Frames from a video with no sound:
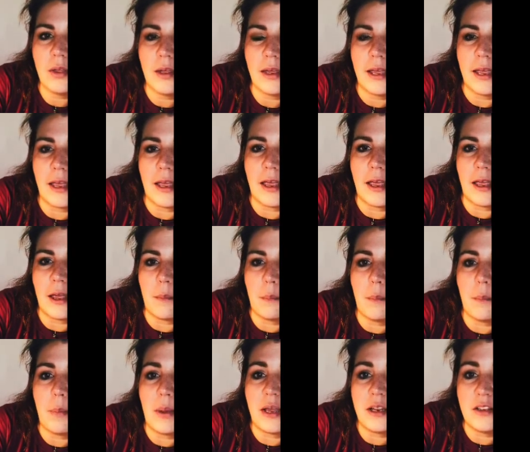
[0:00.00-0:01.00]

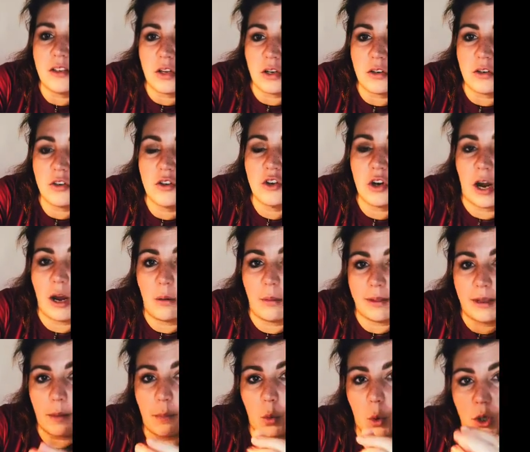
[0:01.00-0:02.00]
but it does dry like
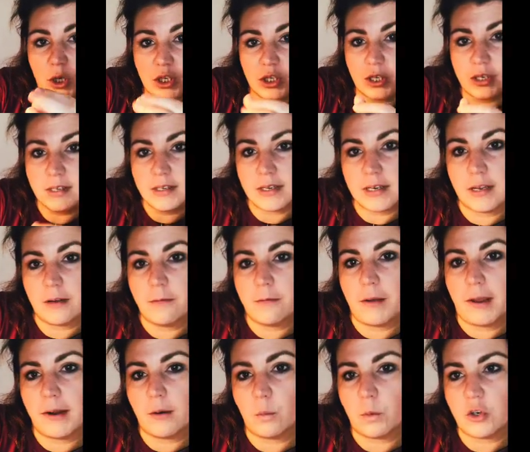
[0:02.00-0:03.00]
a more dusty
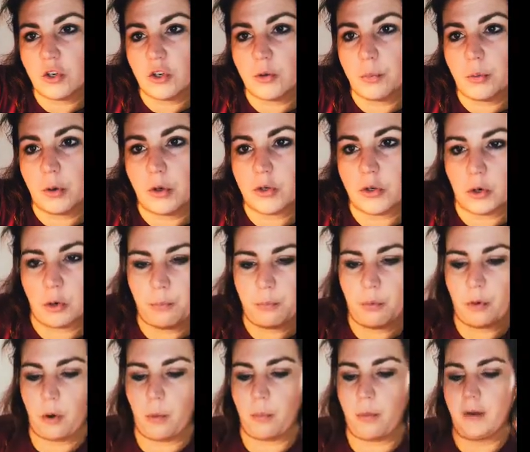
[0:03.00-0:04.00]
effect once you put it on
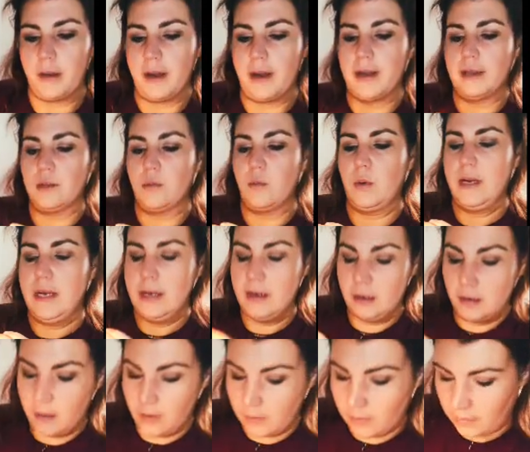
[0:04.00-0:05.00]
properly as
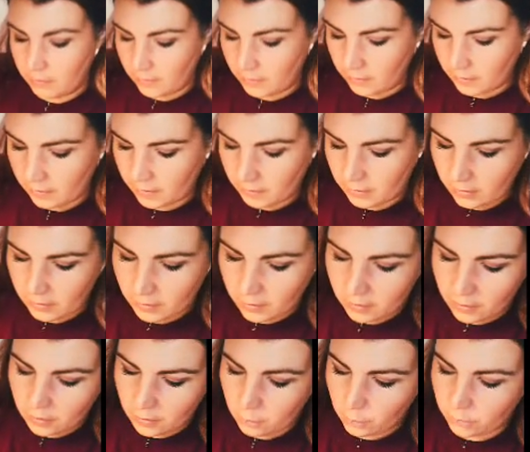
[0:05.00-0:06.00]
well.
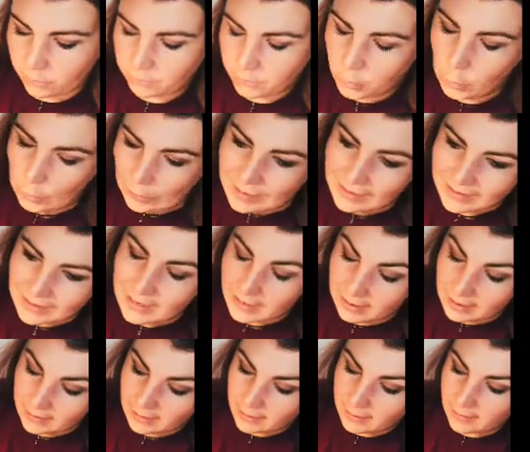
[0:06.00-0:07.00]
We've got
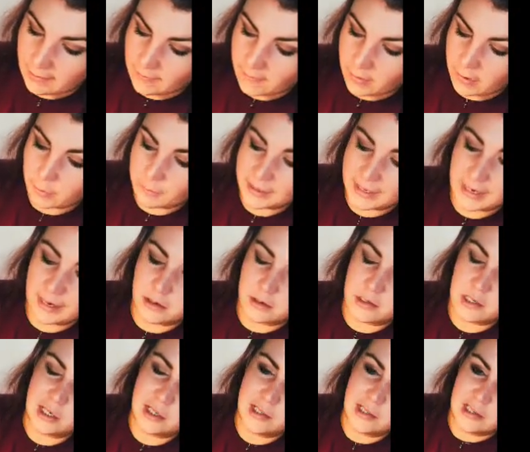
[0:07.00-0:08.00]
the Armageddon
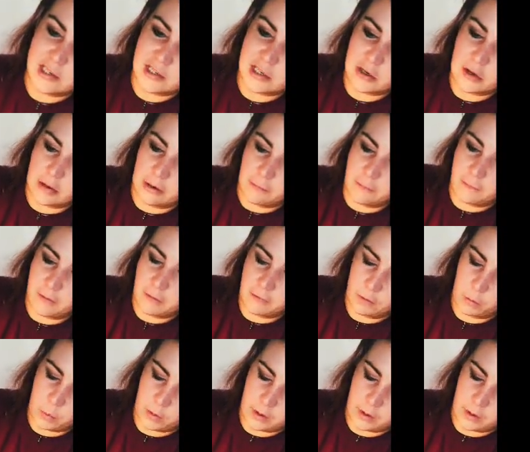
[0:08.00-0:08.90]
Dust. It's another favourite one